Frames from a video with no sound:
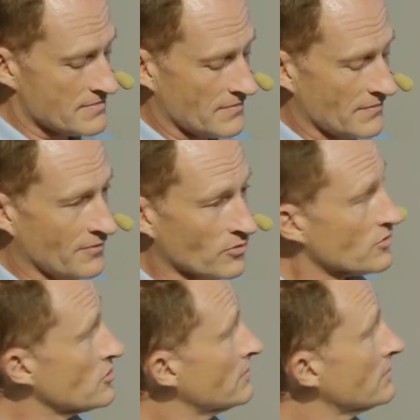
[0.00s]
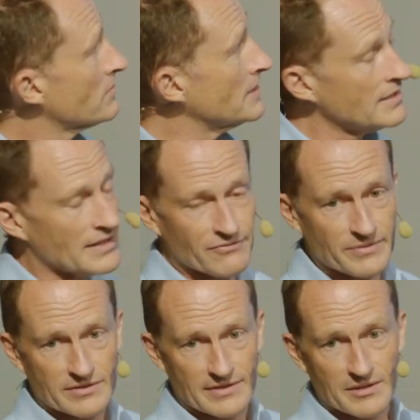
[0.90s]
focus on three. If
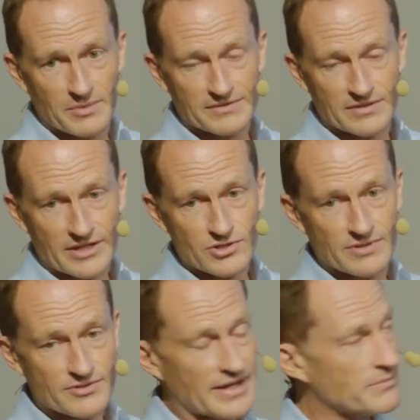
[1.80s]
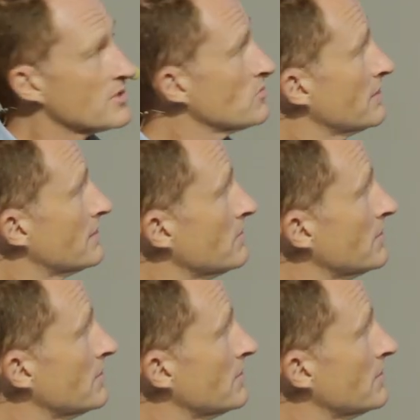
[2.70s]
we think about industrial segments, we